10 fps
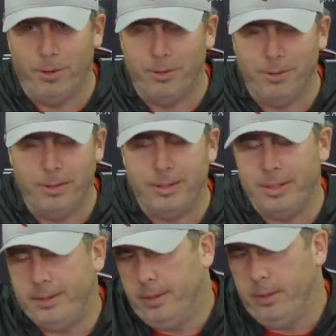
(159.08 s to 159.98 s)
wanted to
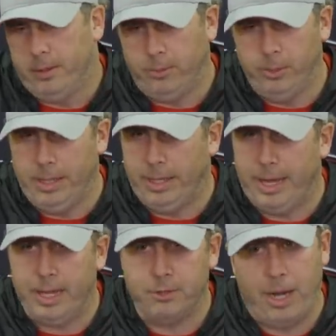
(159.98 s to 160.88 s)
look. We got
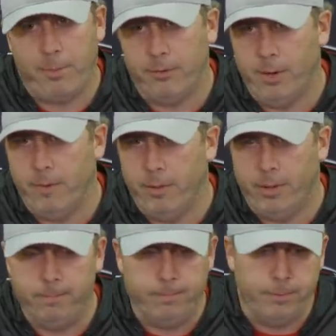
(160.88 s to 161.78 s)
guys dropping for
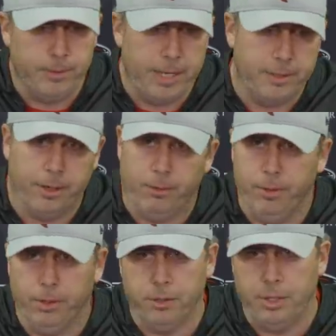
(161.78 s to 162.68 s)
everywhere. Zay's done a
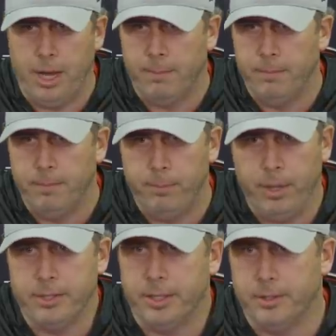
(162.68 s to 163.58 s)
really good job.
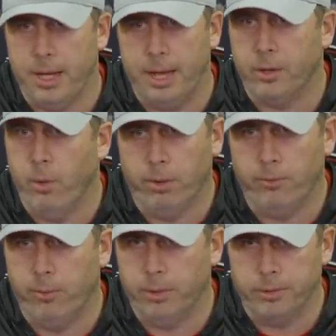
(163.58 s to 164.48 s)
Plays inside corner
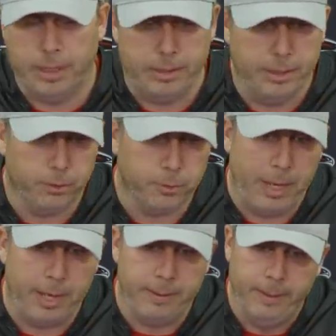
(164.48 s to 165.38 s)
for us, that nickel
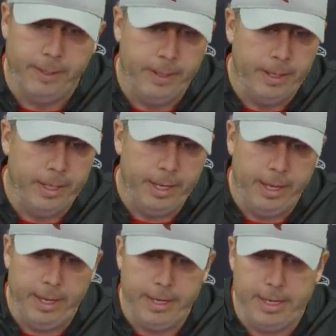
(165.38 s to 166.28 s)
spot,
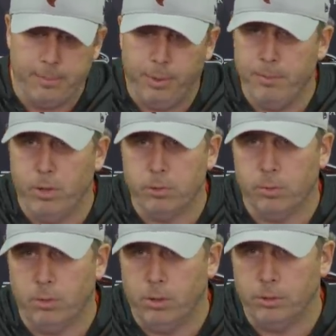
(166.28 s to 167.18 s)
and he can play
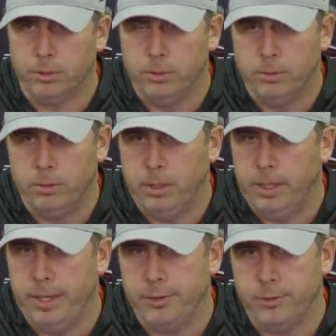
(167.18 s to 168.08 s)
multiple roles.
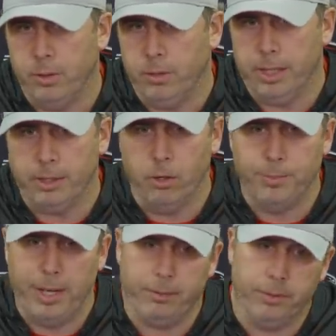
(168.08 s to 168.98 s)
And so again, it goes
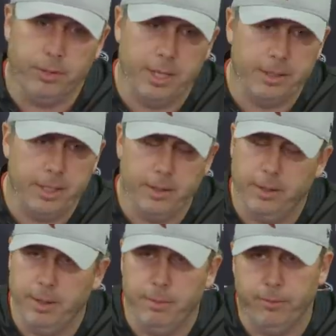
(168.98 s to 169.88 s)
back with the same
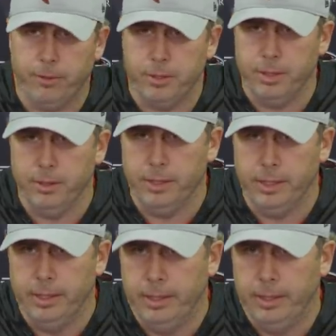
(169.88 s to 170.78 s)
theme of versatility.